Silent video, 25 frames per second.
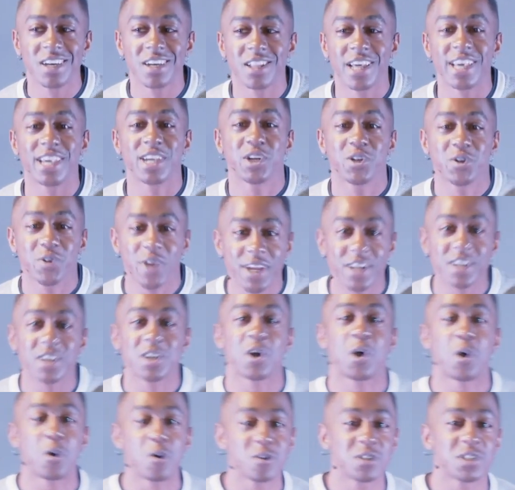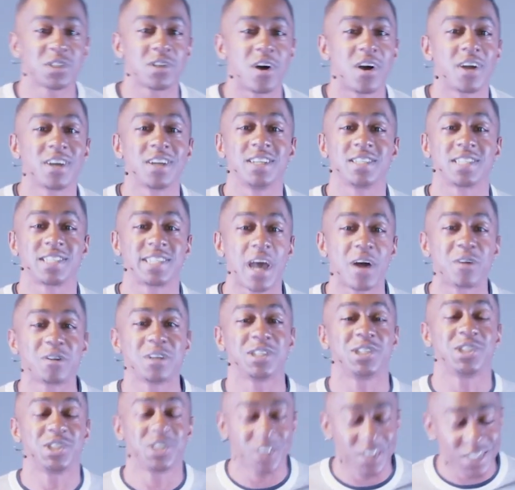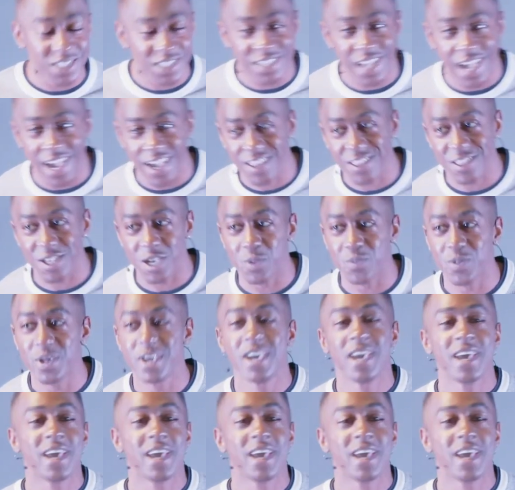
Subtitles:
It created a whole song, and it sounded just like them.